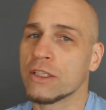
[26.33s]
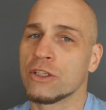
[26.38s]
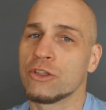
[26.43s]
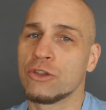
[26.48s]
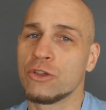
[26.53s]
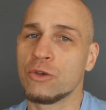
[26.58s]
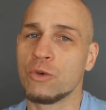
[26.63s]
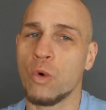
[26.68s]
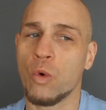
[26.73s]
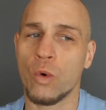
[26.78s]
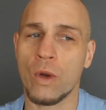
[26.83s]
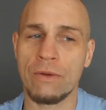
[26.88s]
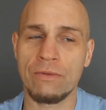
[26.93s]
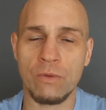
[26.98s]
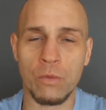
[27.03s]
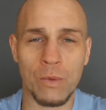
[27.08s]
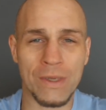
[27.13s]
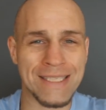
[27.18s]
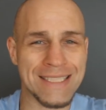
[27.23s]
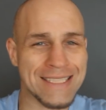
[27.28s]
to do or
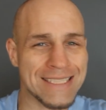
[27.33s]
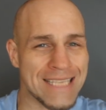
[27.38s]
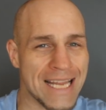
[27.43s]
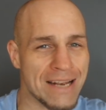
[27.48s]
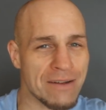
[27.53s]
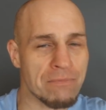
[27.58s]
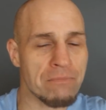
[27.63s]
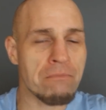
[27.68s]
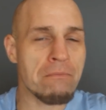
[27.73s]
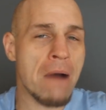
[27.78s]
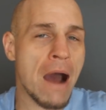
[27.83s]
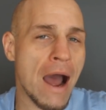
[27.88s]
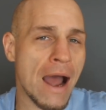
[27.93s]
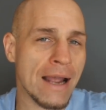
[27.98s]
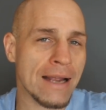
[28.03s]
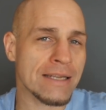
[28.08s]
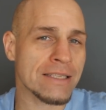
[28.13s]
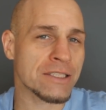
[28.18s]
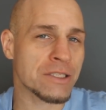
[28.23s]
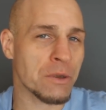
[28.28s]
even what state of
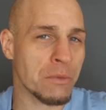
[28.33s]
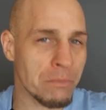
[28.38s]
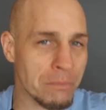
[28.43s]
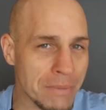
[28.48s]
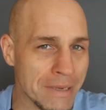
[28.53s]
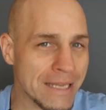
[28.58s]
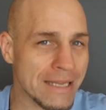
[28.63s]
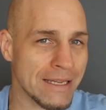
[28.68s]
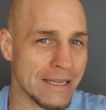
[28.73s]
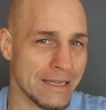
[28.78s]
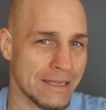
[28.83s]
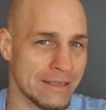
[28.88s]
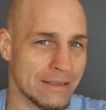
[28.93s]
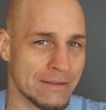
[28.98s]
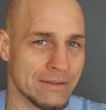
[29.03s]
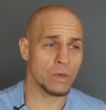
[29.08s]
mind to be in.